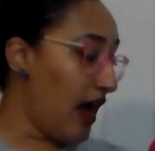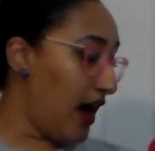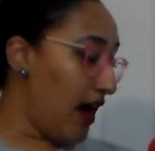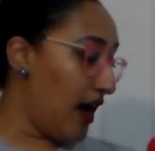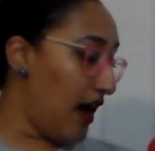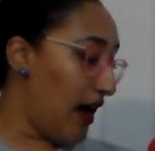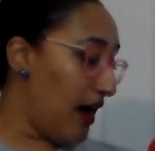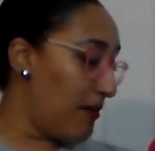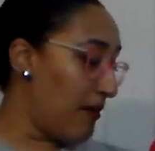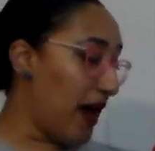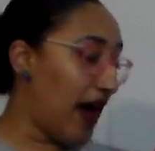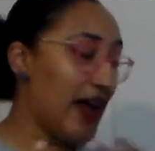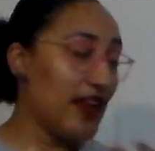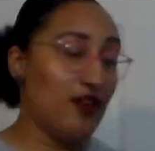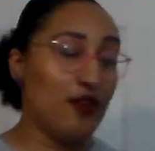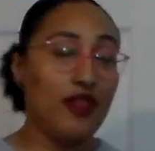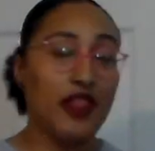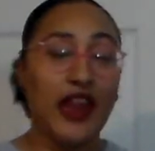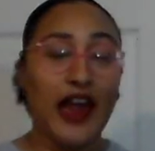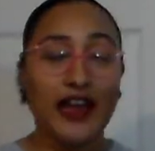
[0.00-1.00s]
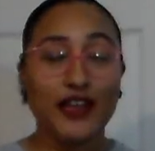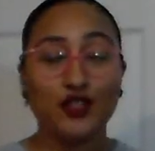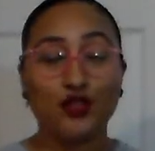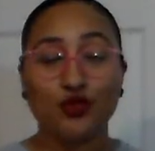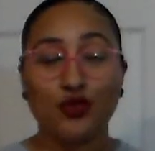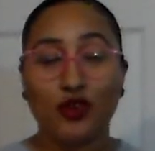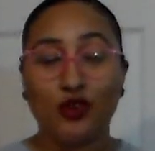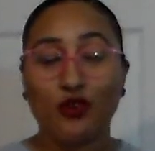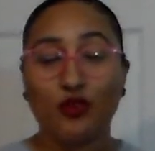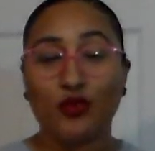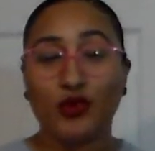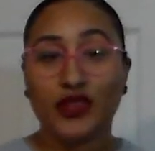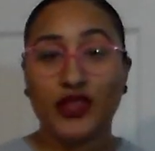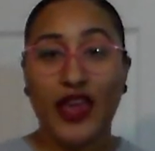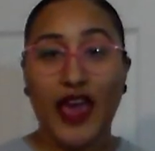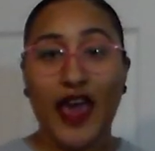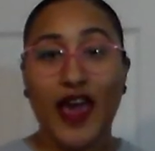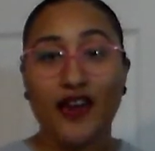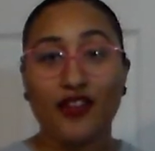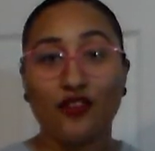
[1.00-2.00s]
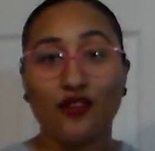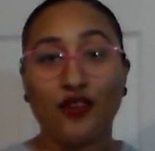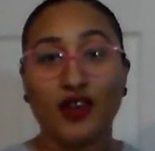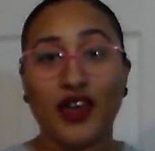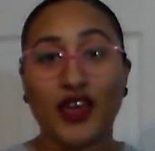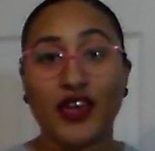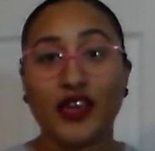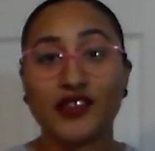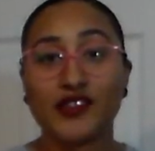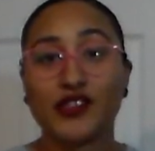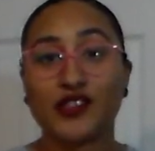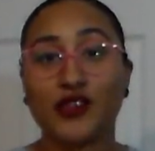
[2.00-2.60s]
I know that I struggle with gathering,